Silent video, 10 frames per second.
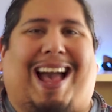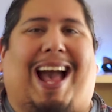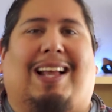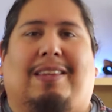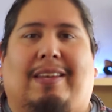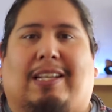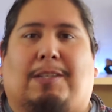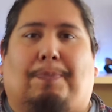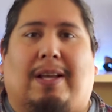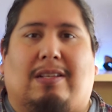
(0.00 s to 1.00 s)
at the
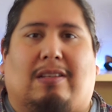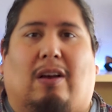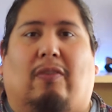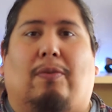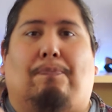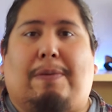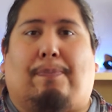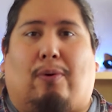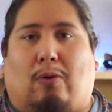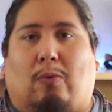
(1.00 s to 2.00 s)
expense of the
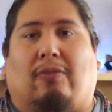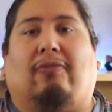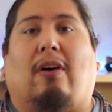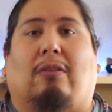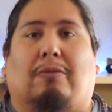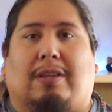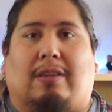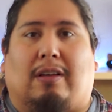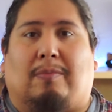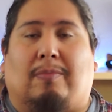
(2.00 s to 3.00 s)
people who were following
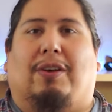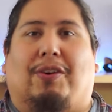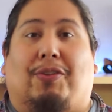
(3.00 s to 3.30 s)
them